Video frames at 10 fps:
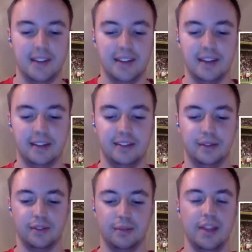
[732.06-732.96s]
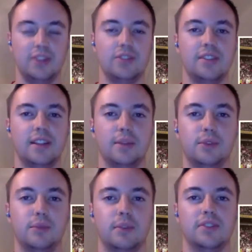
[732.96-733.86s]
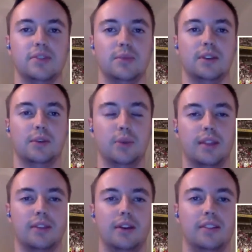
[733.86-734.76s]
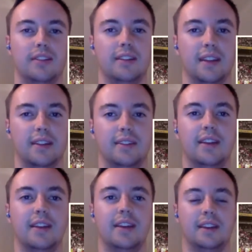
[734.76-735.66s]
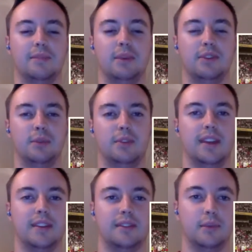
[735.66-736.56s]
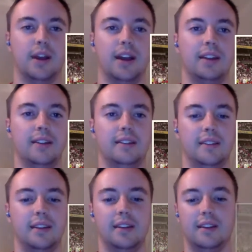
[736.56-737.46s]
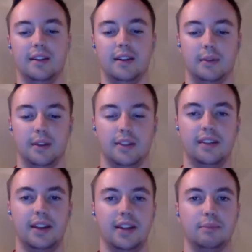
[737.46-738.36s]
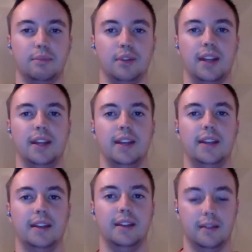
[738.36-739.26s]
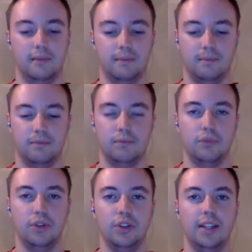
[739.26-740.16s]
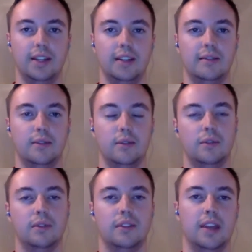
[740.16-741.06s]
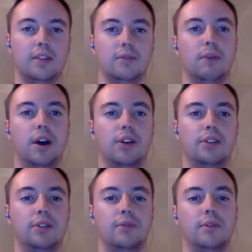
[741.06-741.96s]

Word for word: And so some interesting rumors, just want to quick thoughts on this, especially with Dest's rise, exciting play, and really that modern